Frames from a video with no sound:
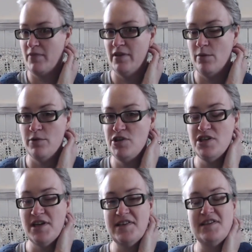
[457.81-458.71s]
that were
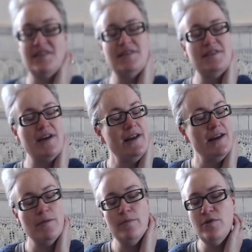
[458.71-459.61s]
just stunning
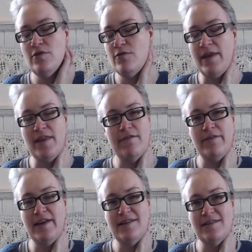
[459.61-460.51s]
and beautiful, and their
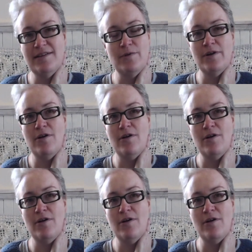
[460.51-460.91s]
fleeces were,